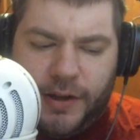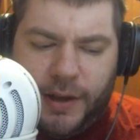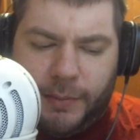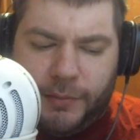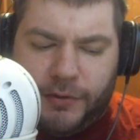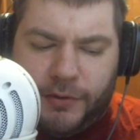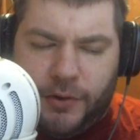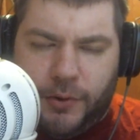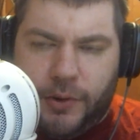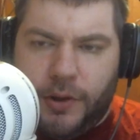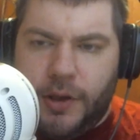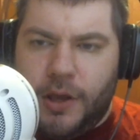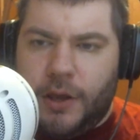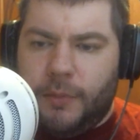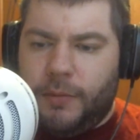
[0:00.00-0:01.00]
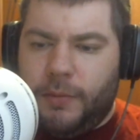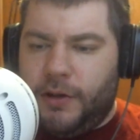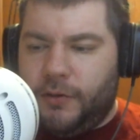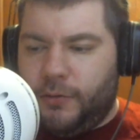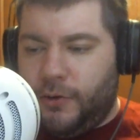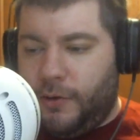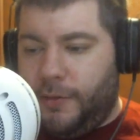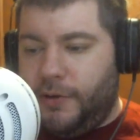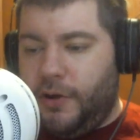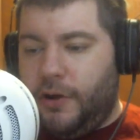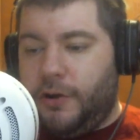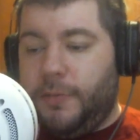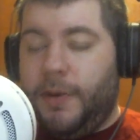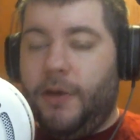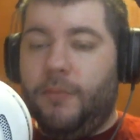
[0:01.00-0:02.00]
episode because we're going to be
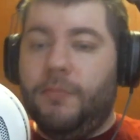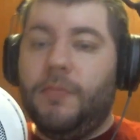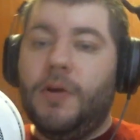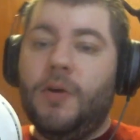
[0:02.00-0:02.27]
talking about